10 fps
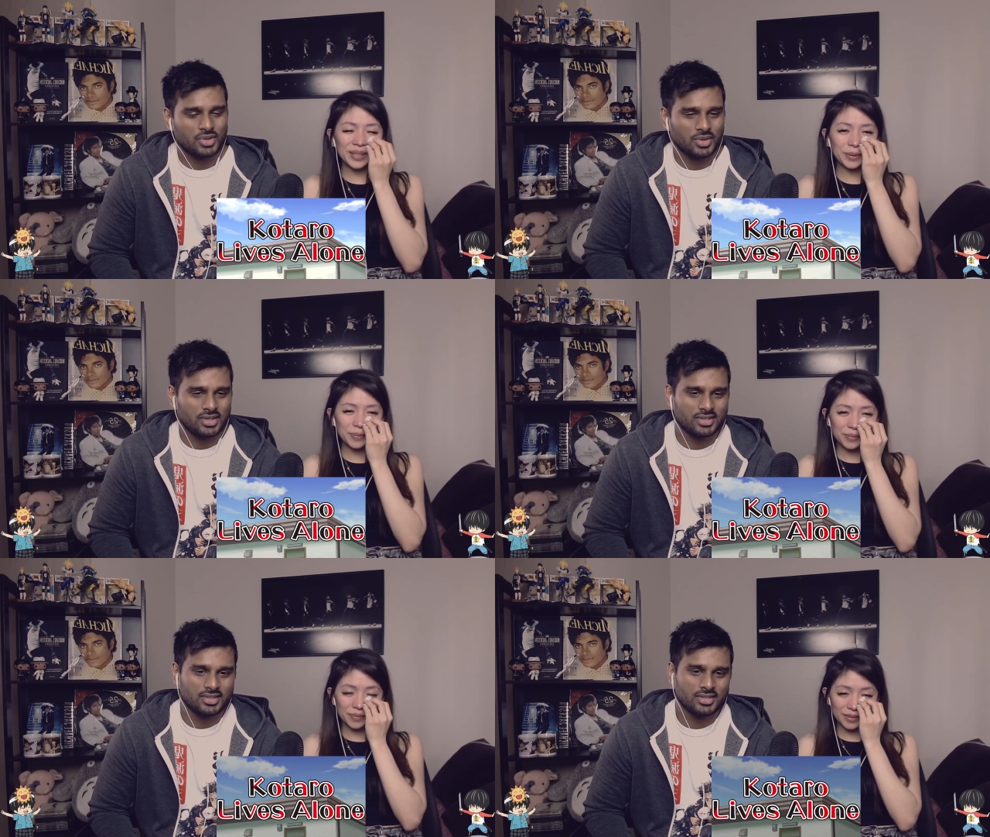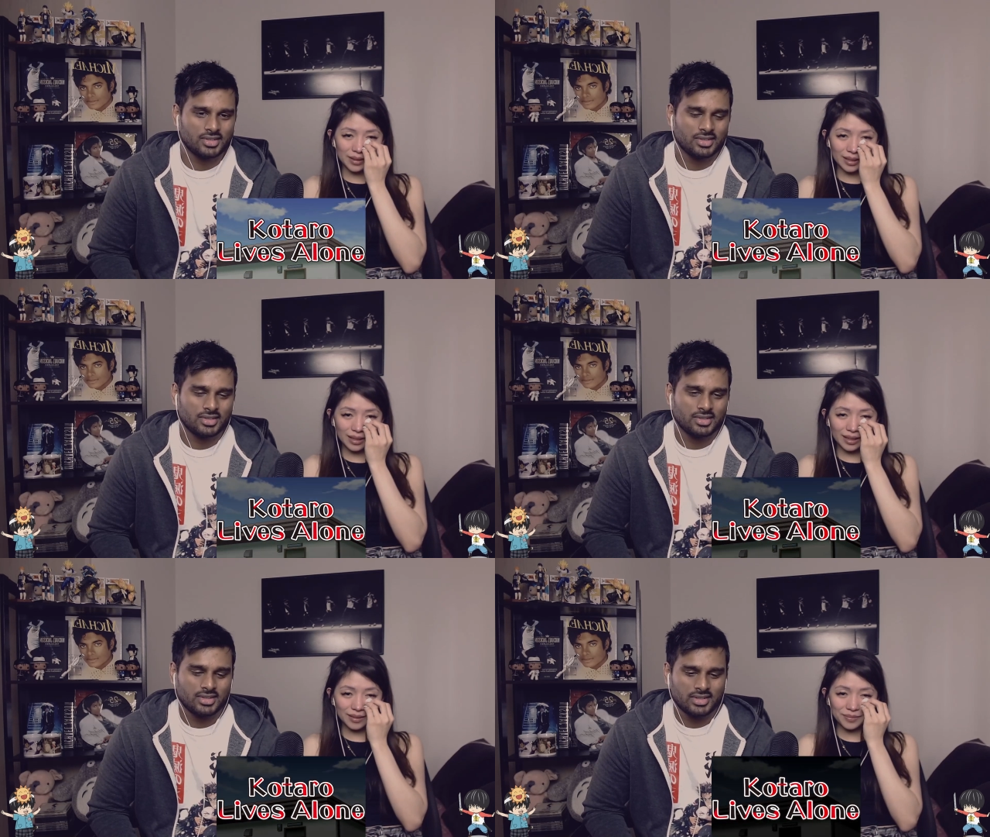Speaker 1: toys.
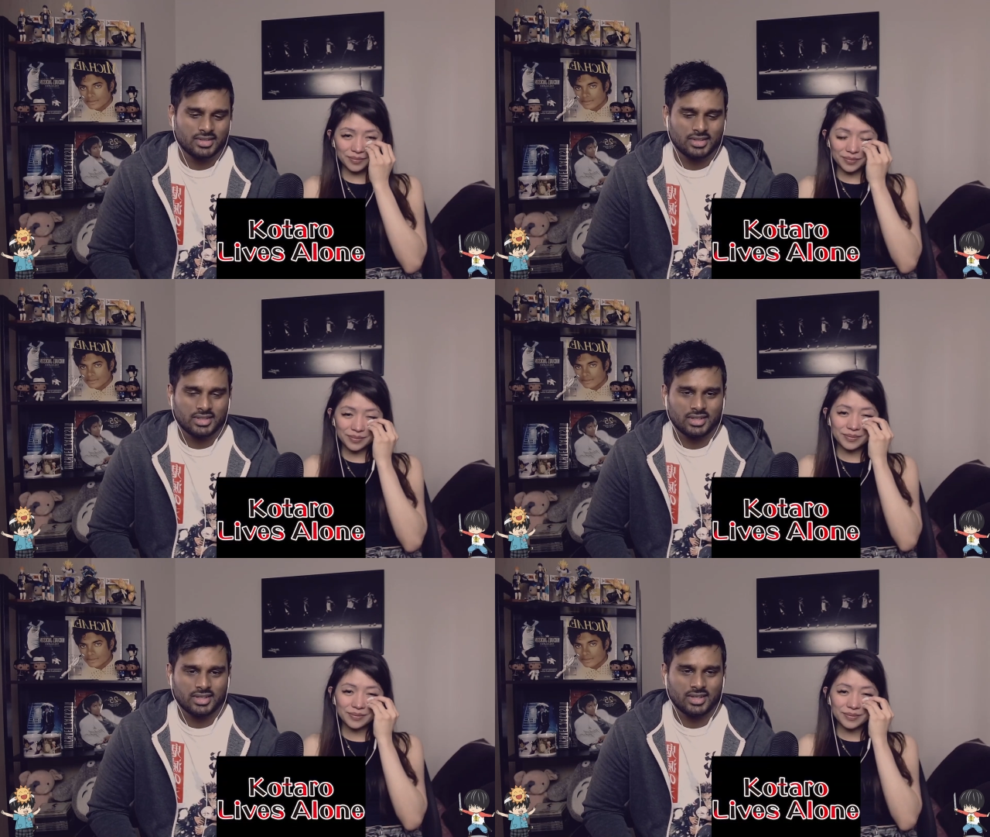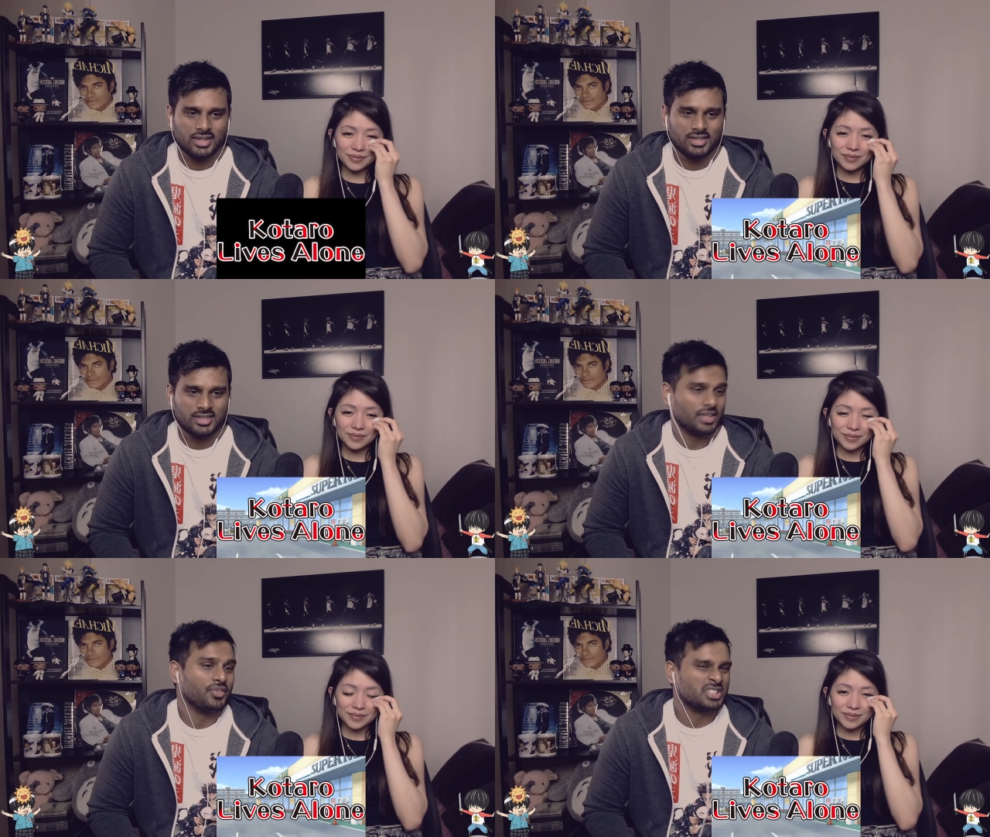Yeah. Oh, it's like
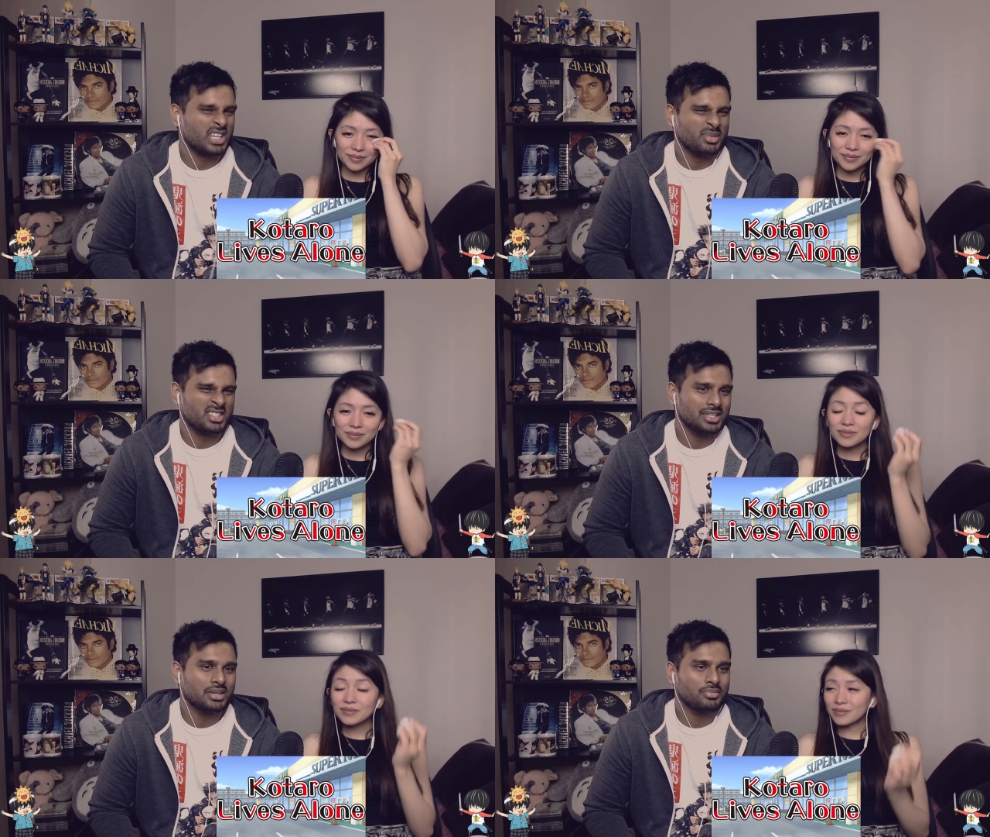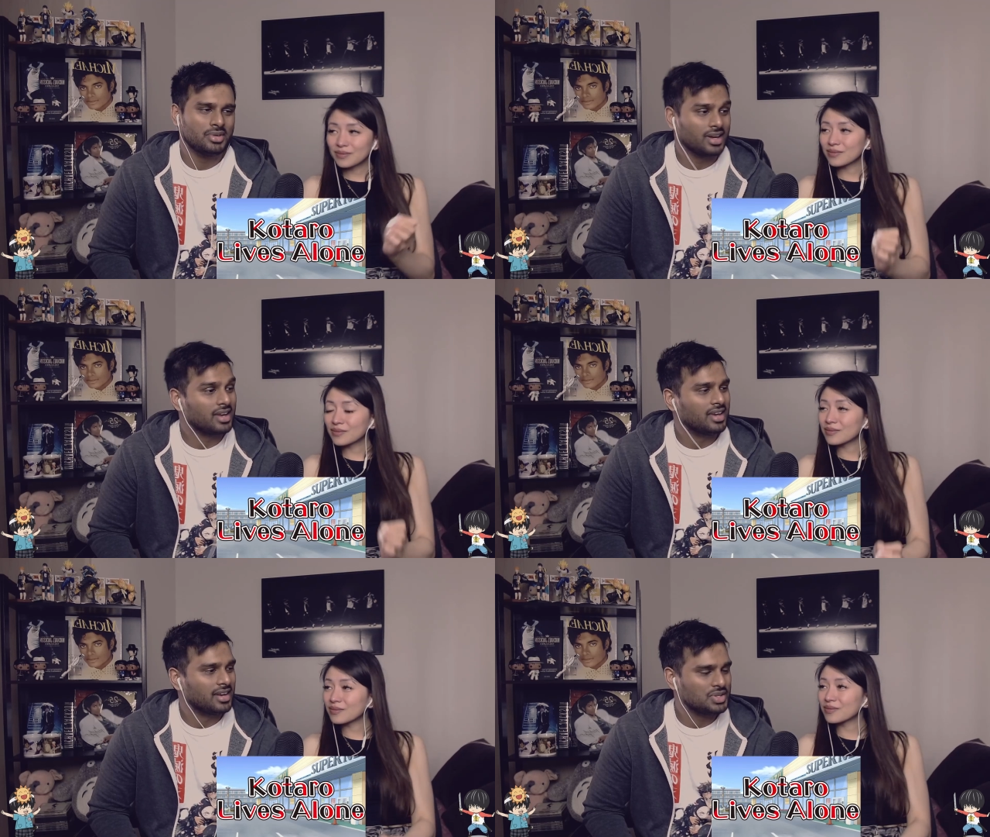the first time you're seeing him being a
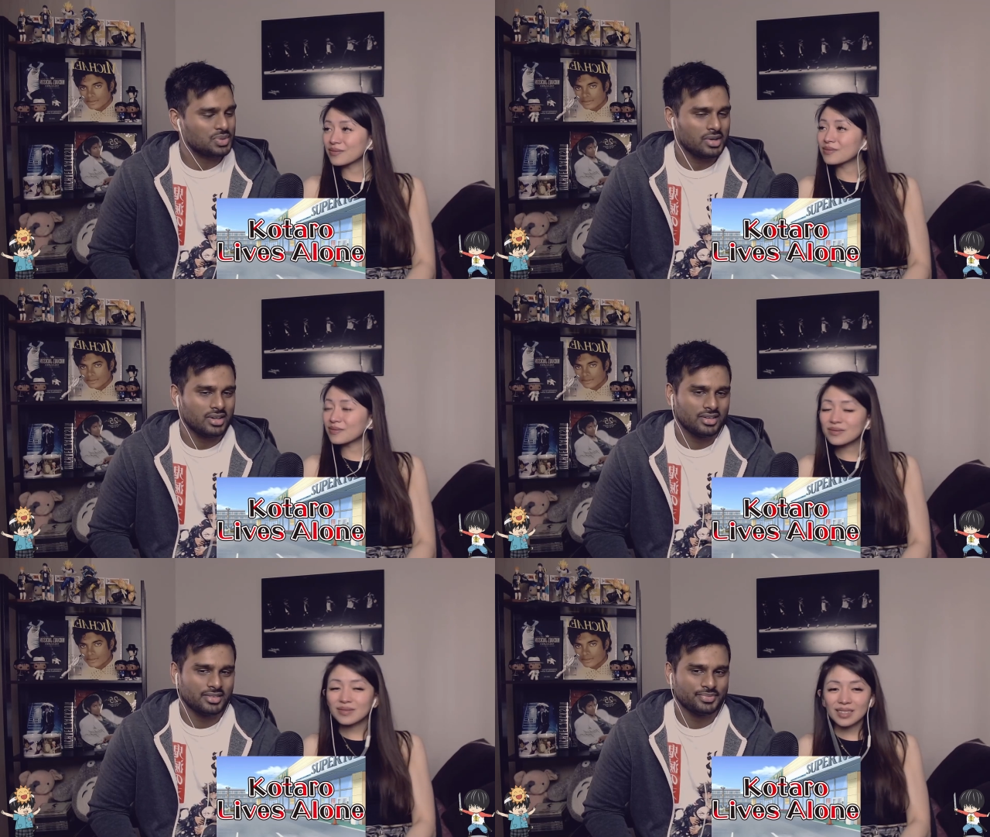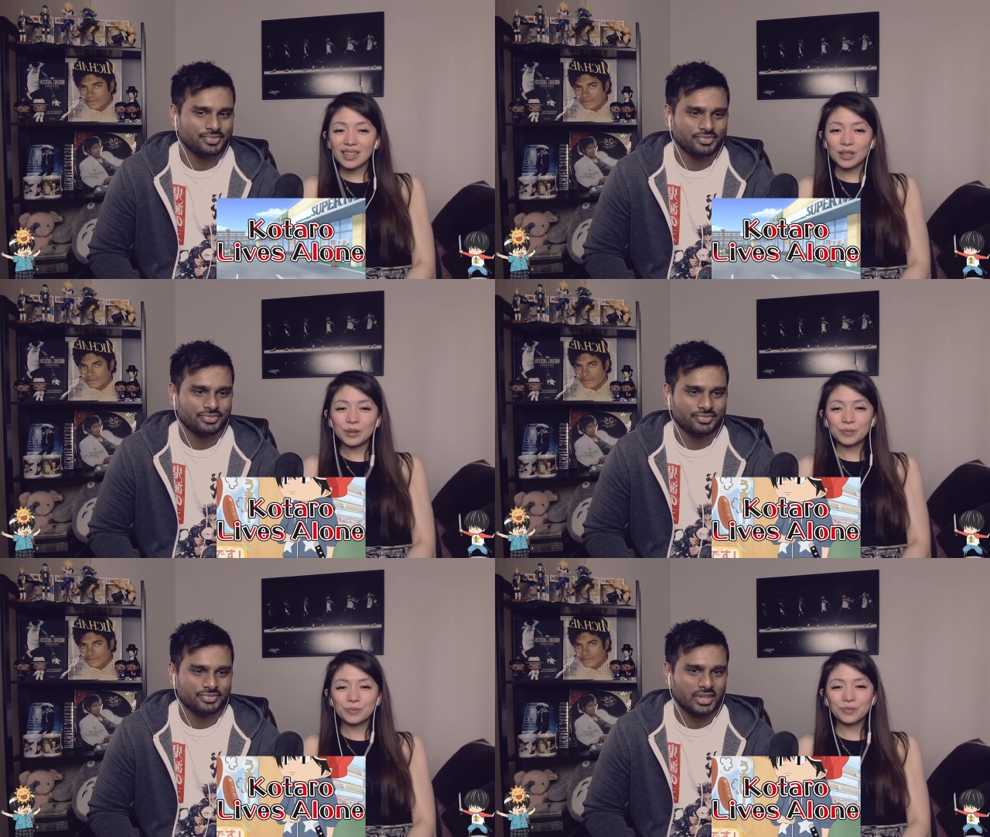kid as well. Yeah.
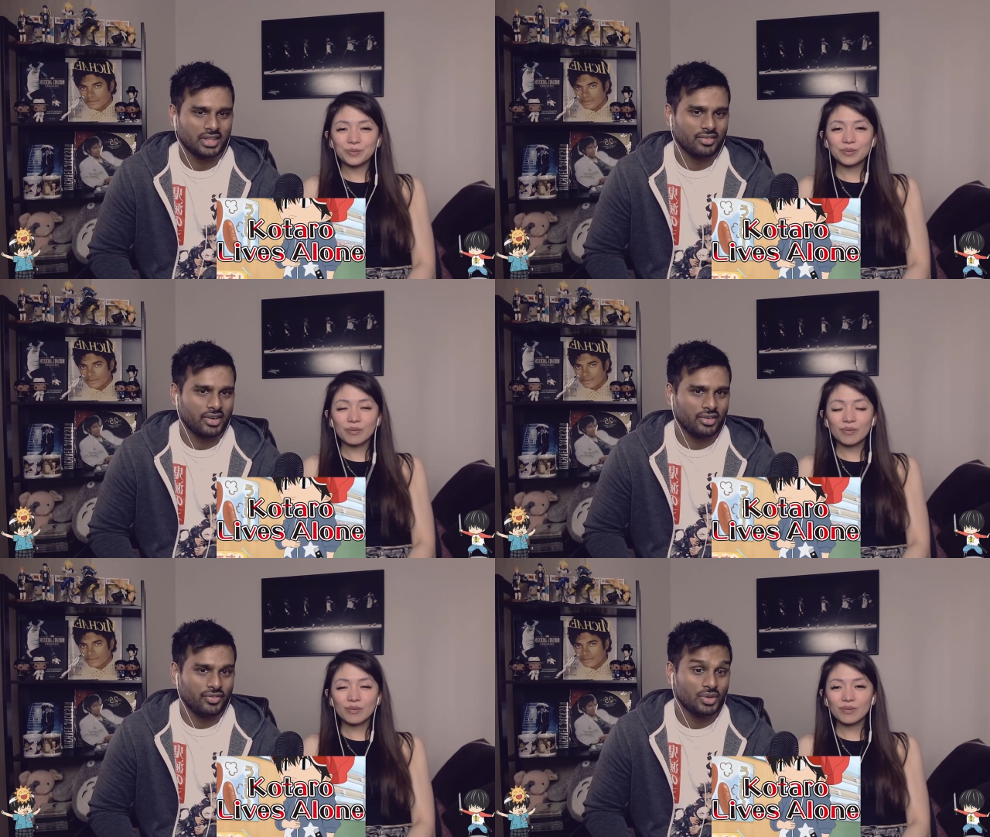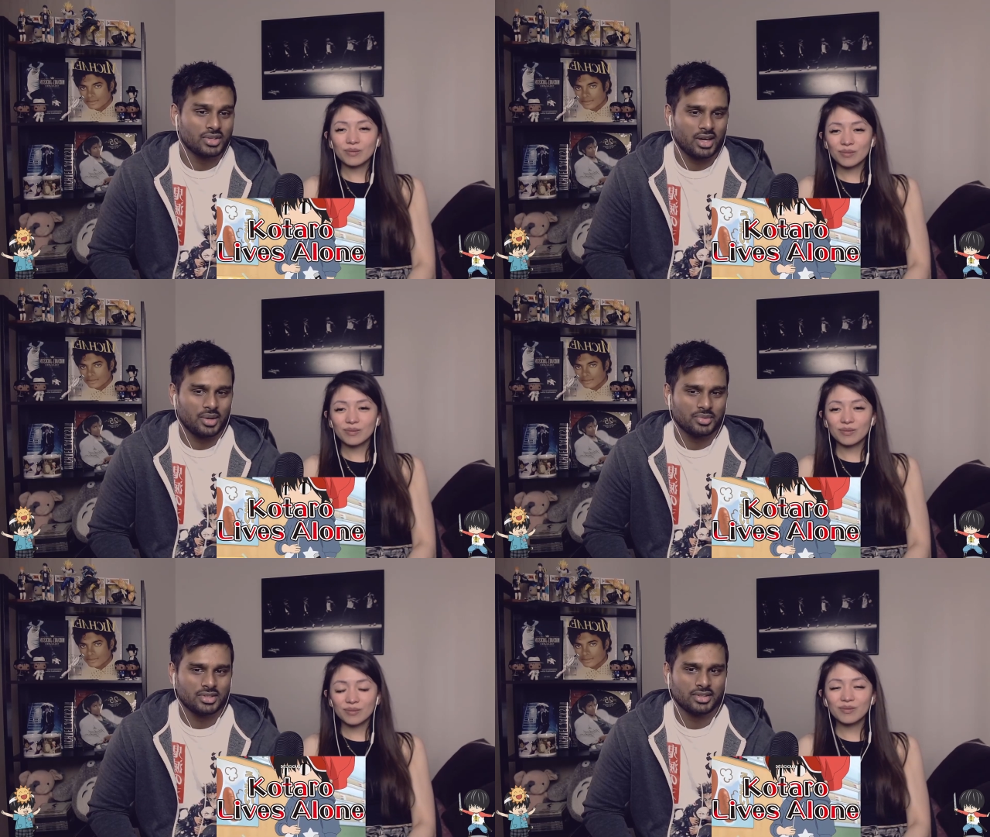Like the very few
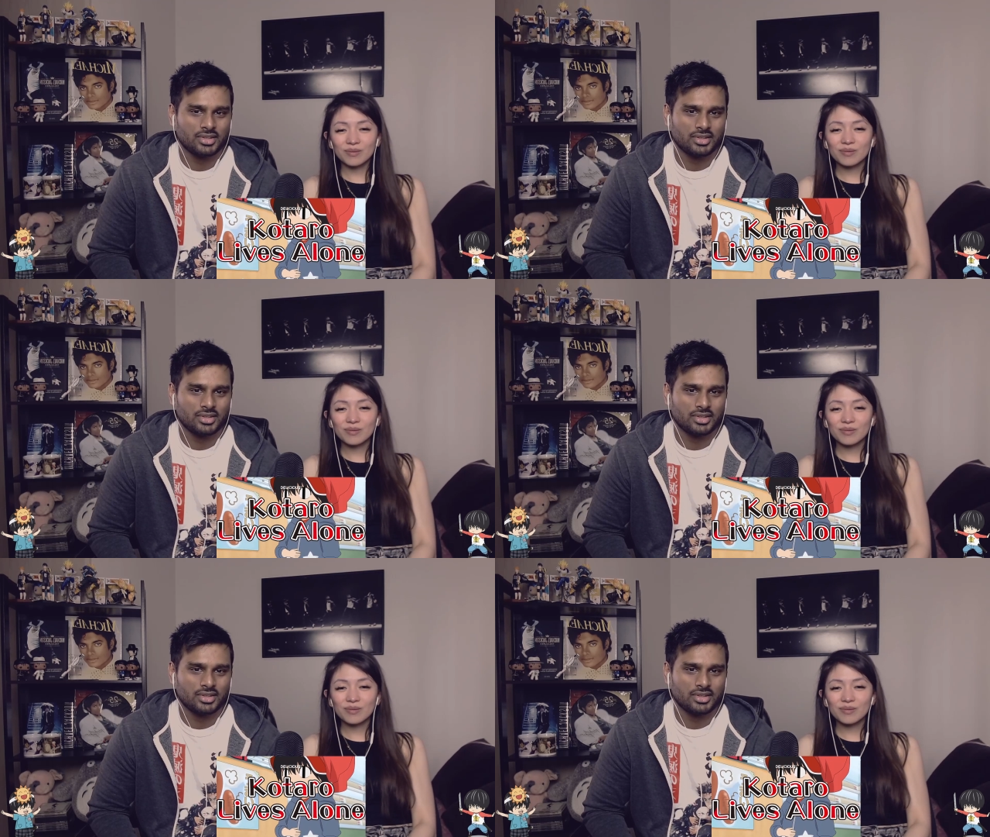times.